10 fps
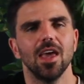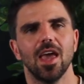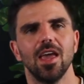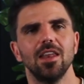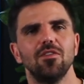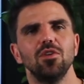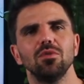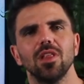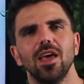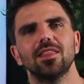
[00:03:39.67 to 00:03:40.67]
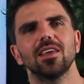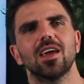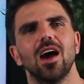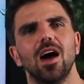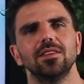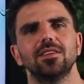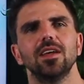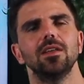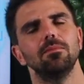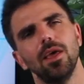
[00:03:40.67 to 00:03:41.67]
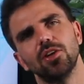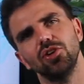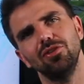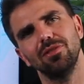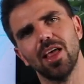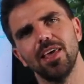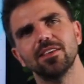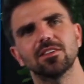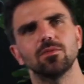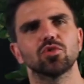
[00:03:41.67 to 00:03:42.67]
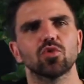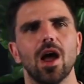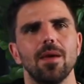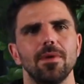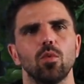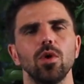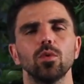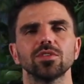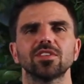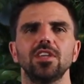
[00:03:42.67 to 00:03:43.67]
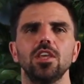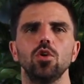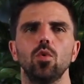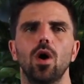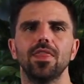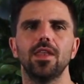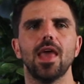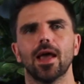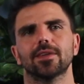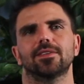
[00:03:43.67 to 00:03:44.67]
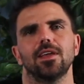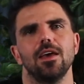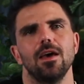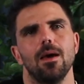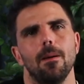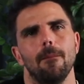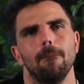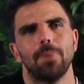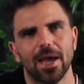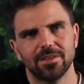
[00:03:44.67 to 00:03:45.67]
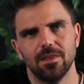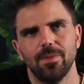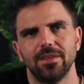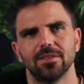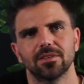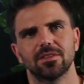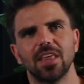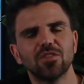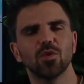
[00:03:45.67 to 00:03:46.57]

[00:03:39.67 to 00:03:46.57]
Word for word: And if you like the content, make sure you like and subscribe, and we will see you on the next Back to the Basics. Thanks